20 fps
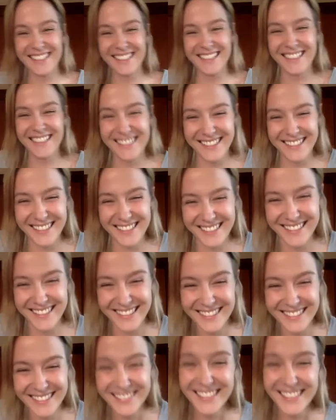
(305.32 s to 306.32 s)

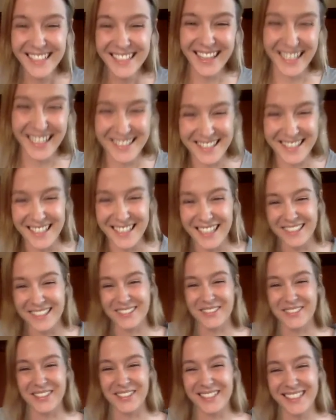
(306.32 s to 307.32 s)
That's the next
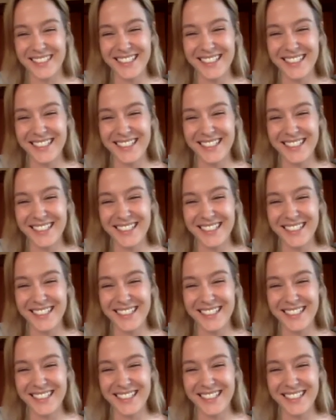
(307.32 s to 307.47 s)
one.